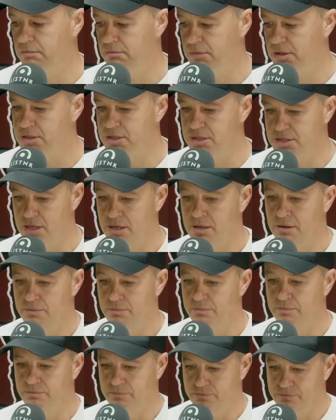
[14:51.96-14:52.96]
Mitch is there
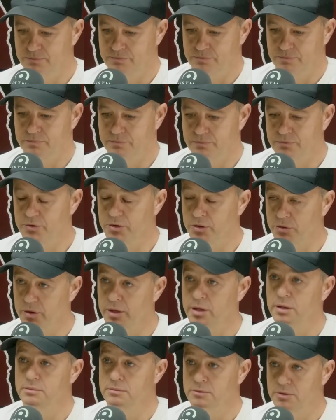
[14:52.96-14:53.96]
for the
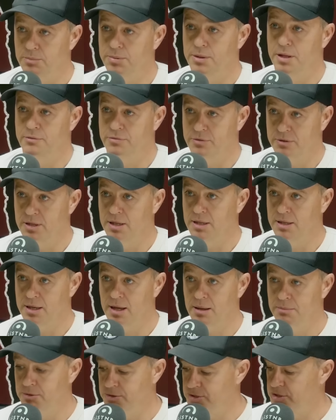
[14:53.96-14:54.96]
cricket to play for Delhi
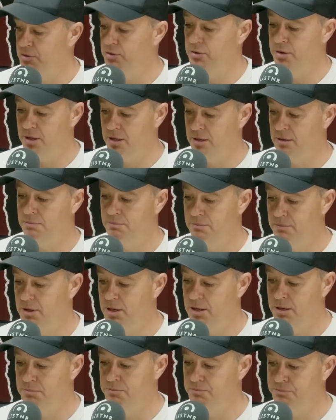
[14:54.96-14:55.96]
Capitals. You're there
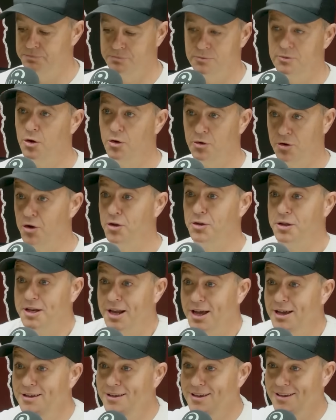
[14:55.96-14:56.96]
on a
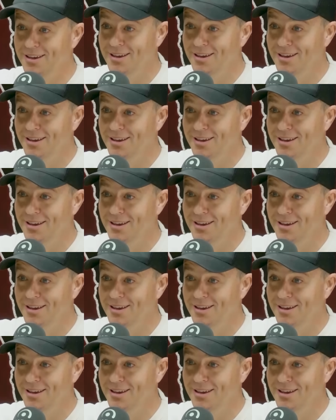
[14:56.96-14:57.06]
holiday,